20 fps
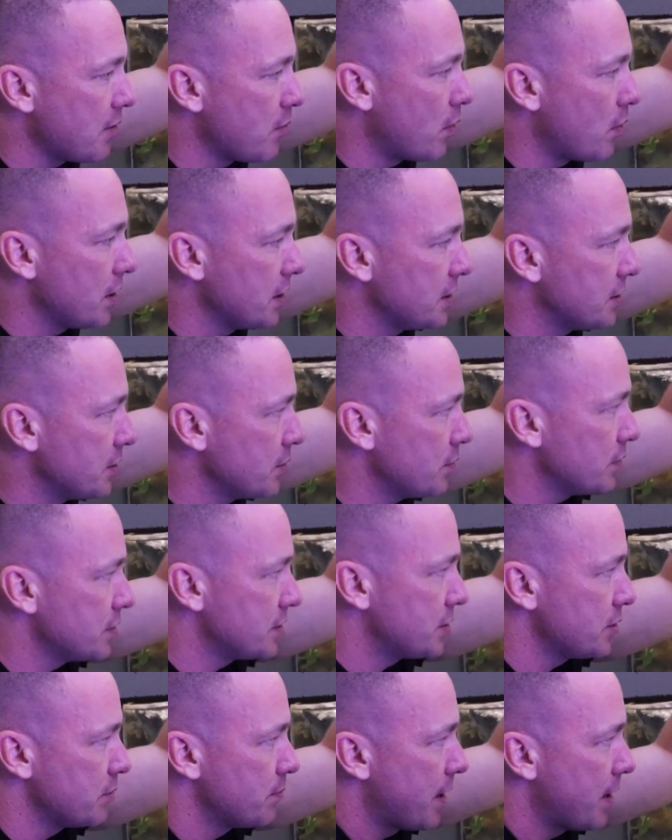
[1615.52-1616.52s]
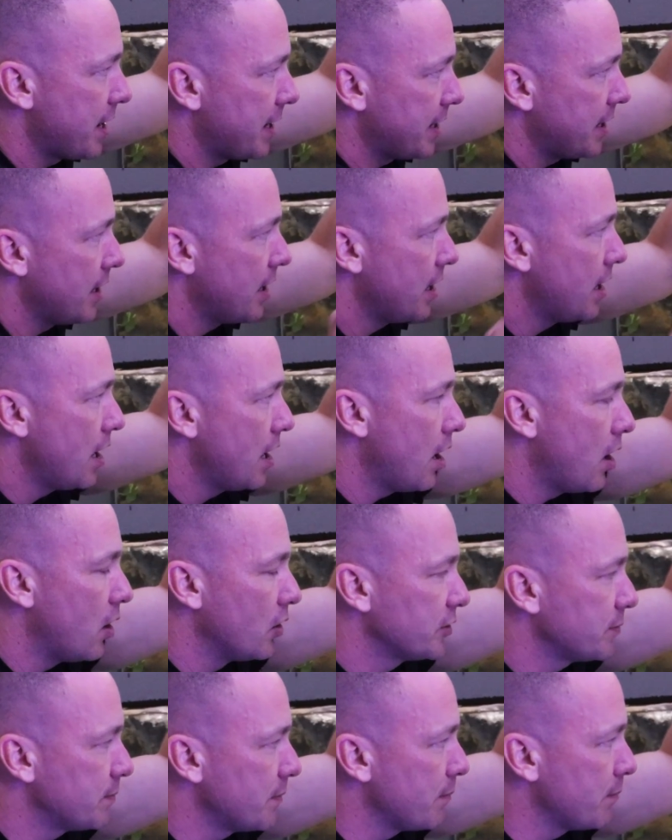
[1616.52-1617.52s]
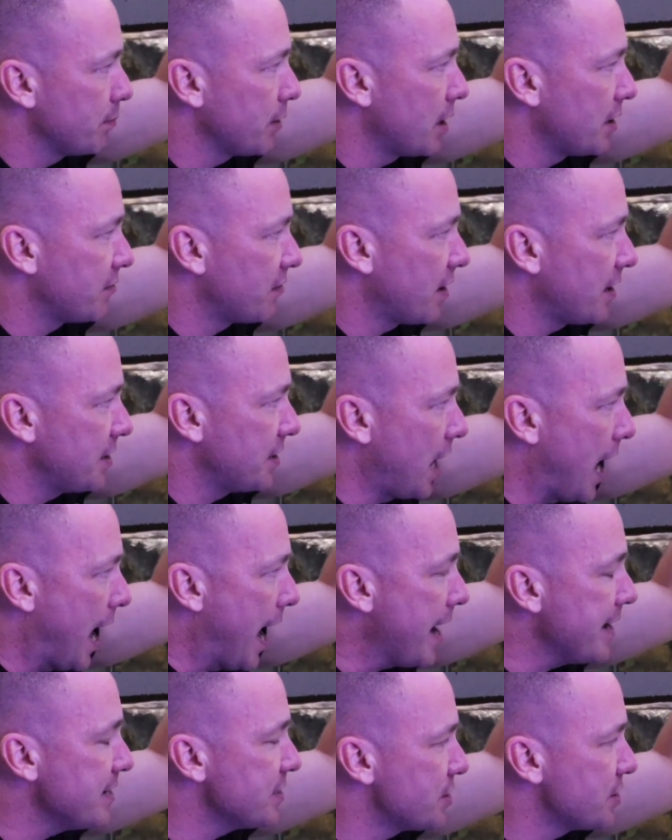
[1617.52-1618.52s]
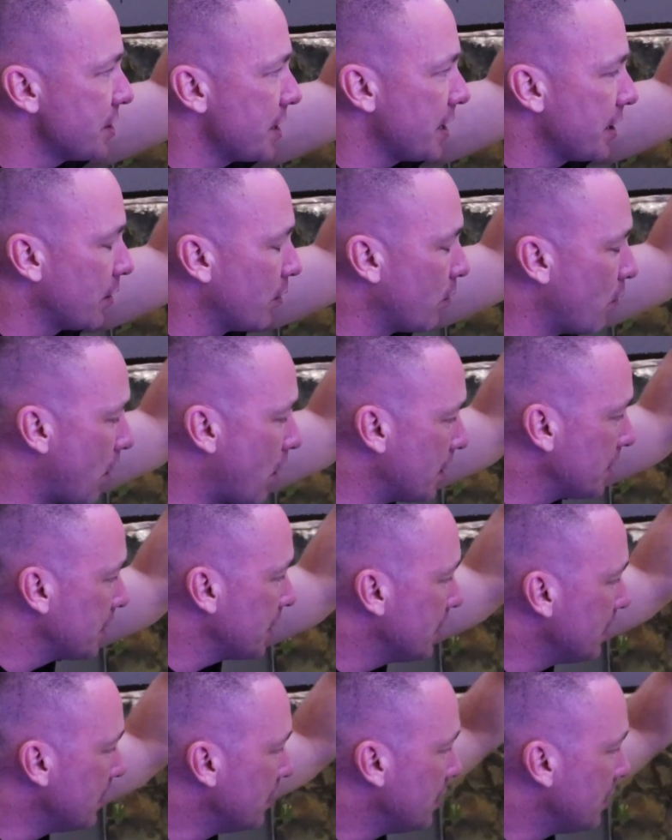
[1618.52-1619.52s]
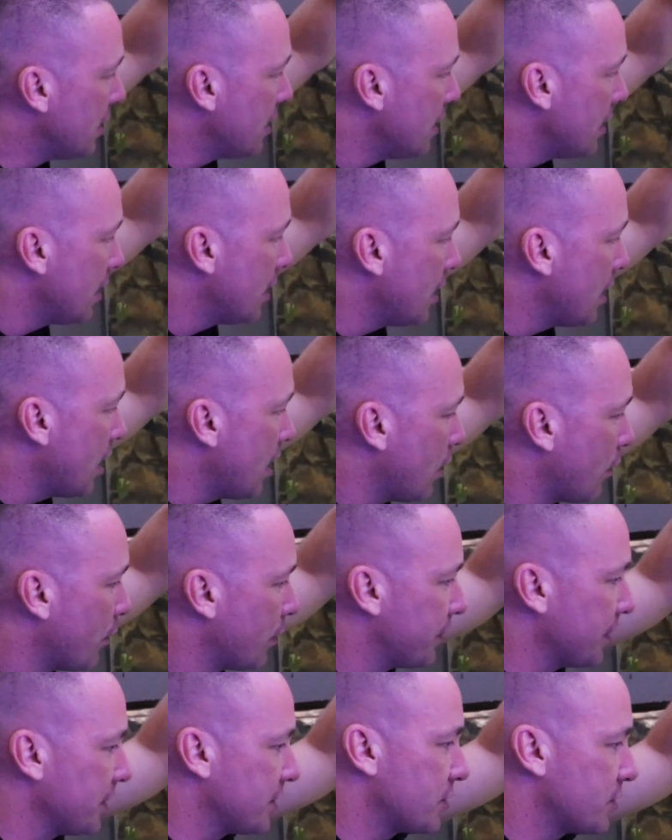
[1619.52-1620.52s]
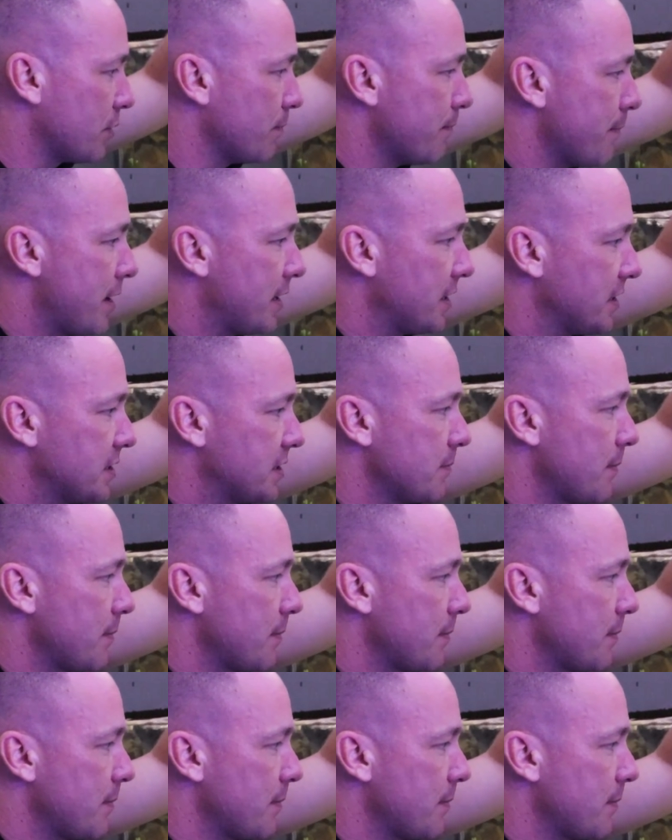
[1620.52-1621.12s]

of want to do is do my ultimate blood red Asian arowana with a tremendous